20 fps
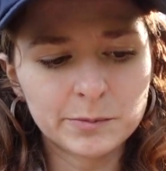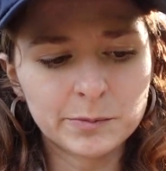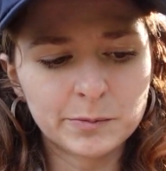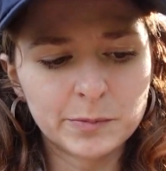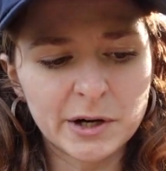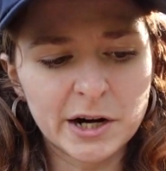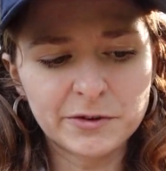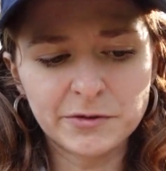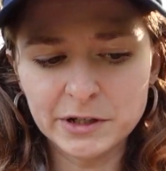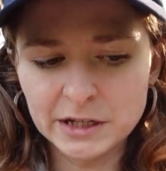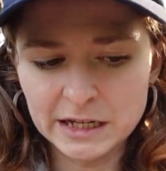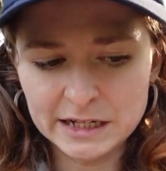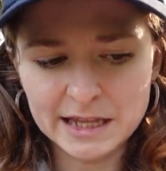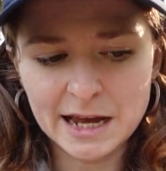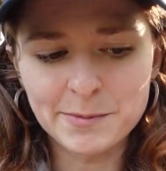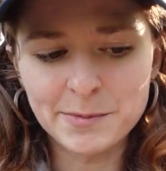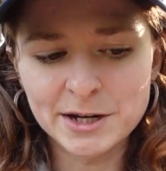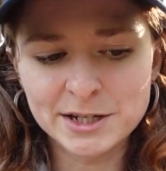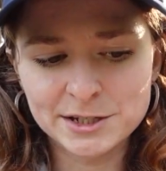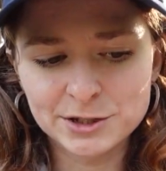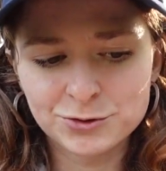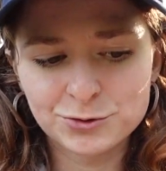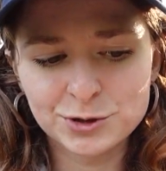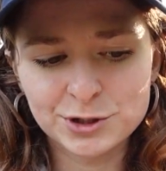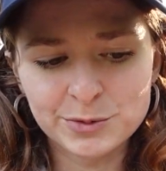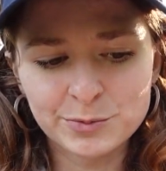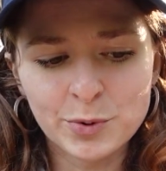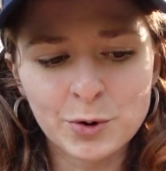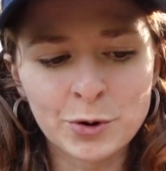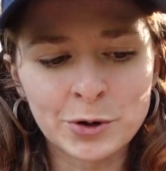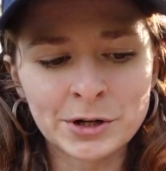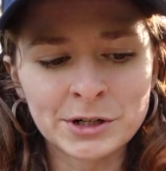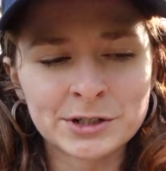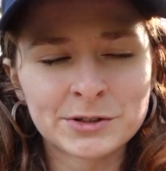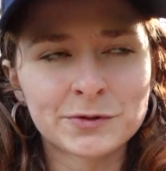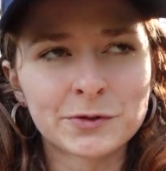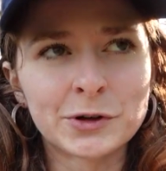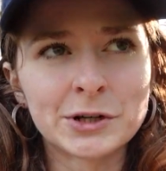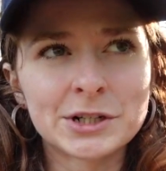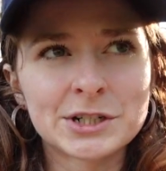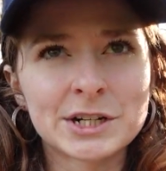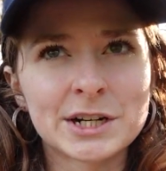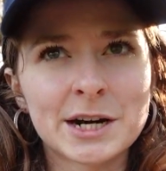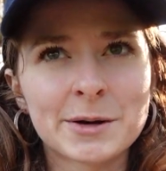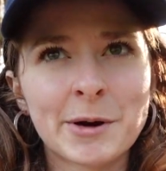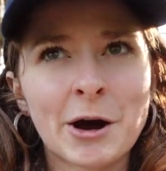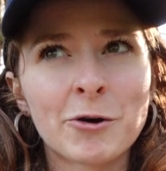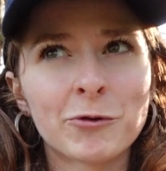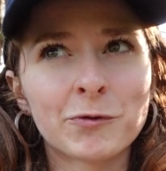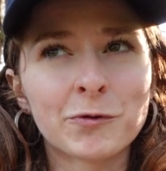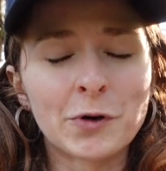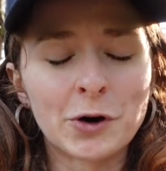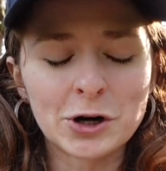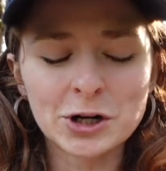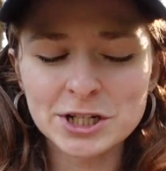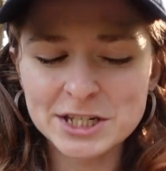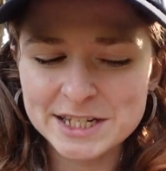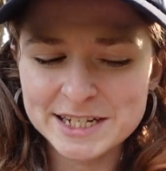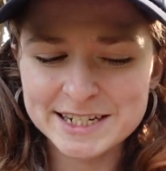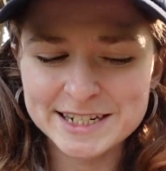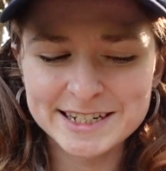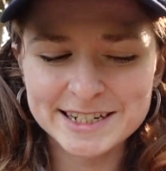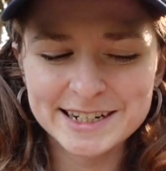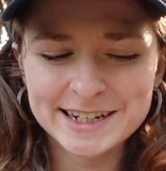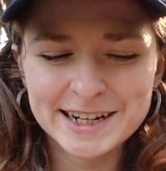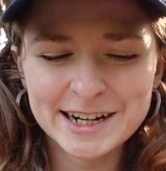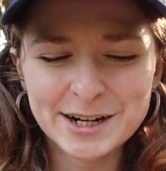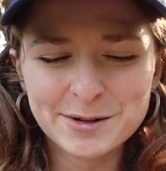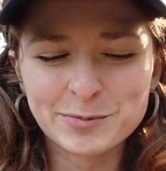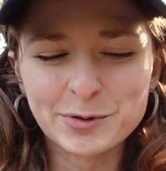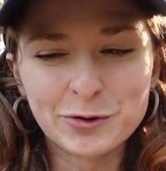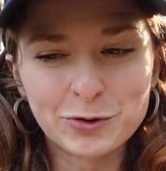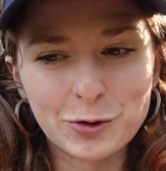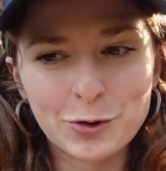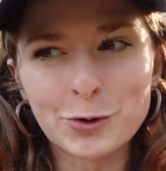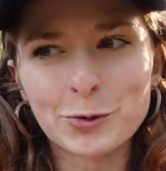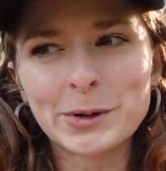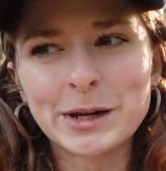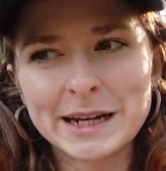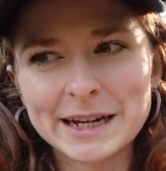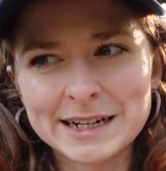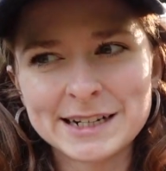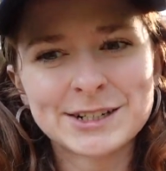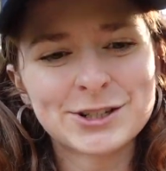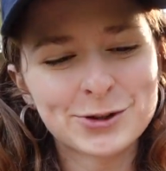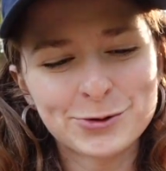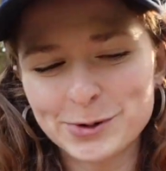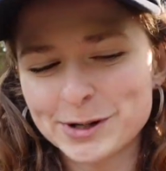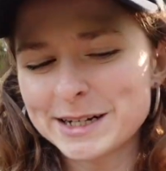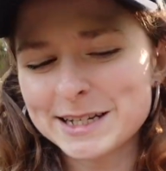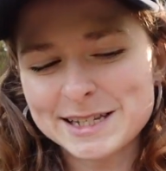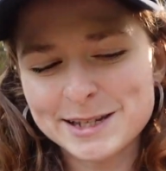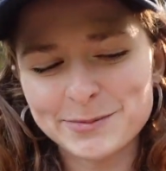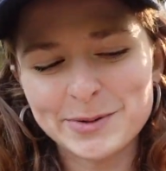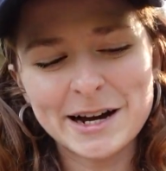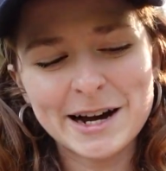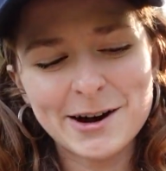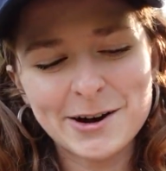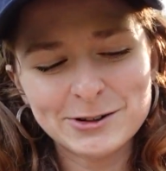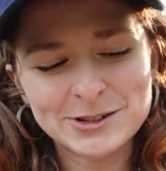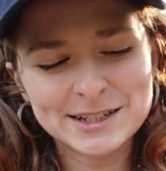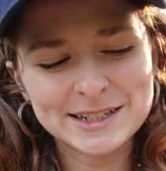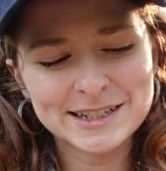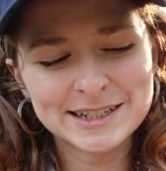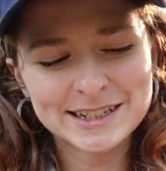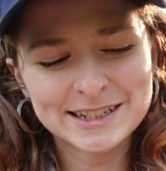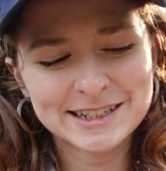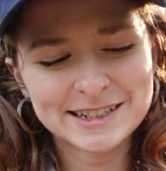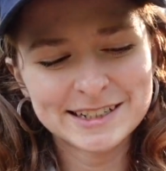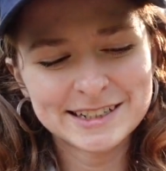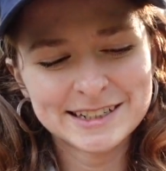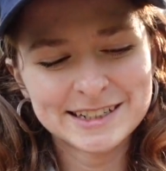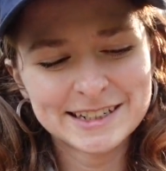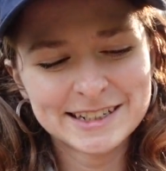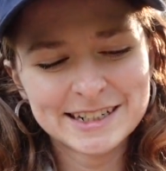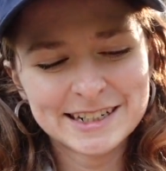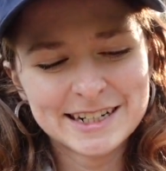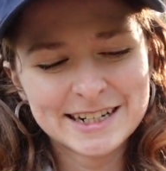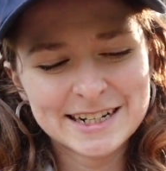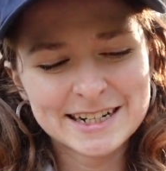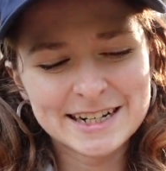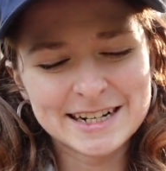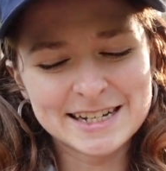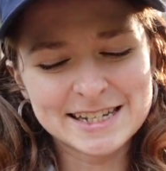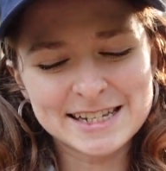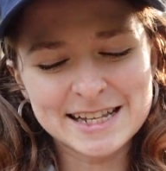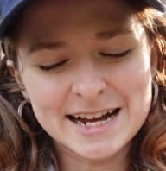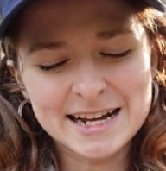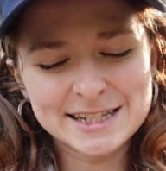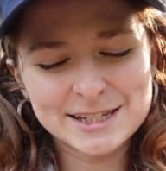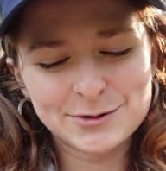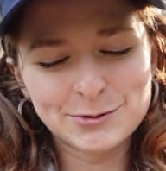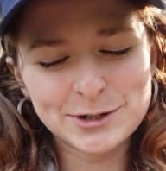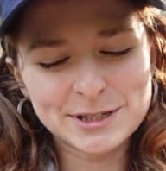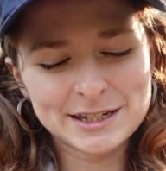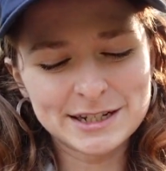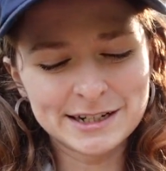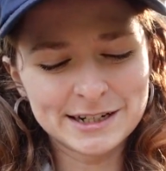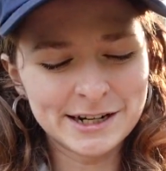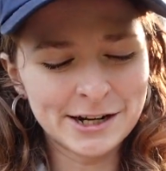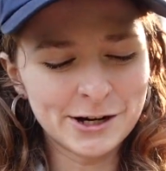But I feel like that message was important for it to come out first before we get into what it's about, because that's what's going to